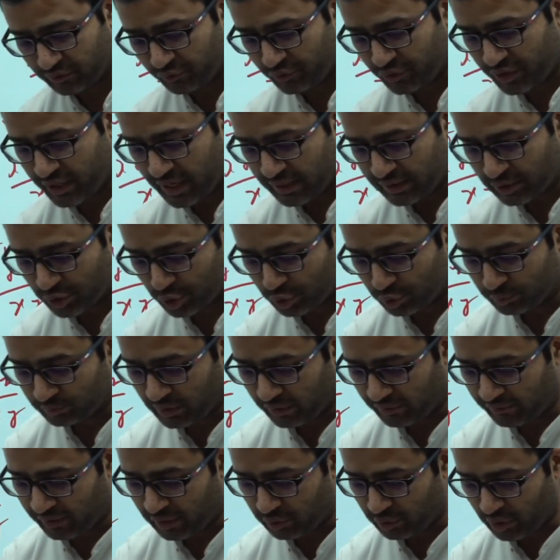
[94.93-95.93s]
We assume
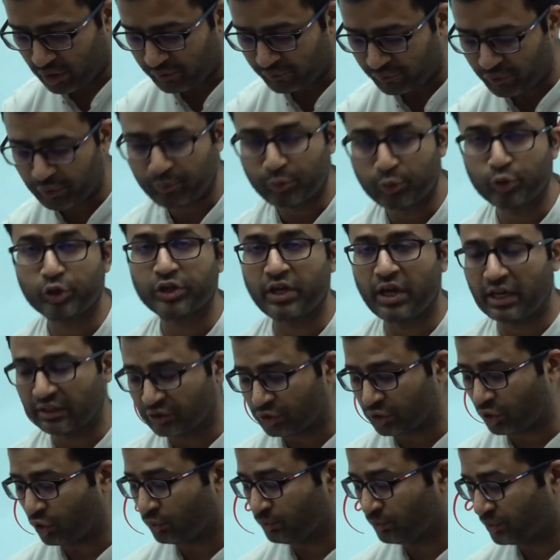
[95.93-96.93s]
the value and we put in
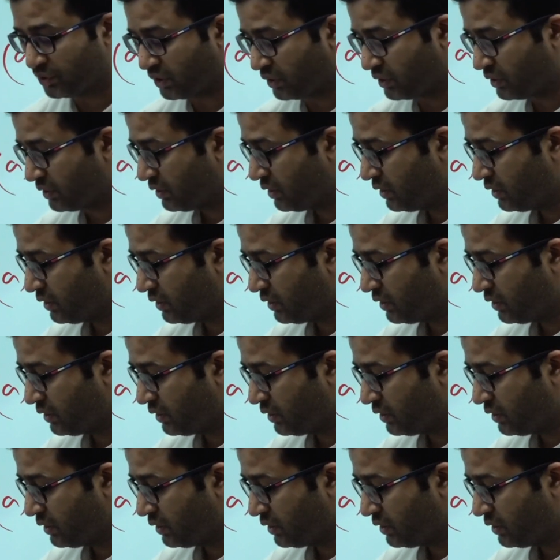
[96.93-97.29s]
answer option.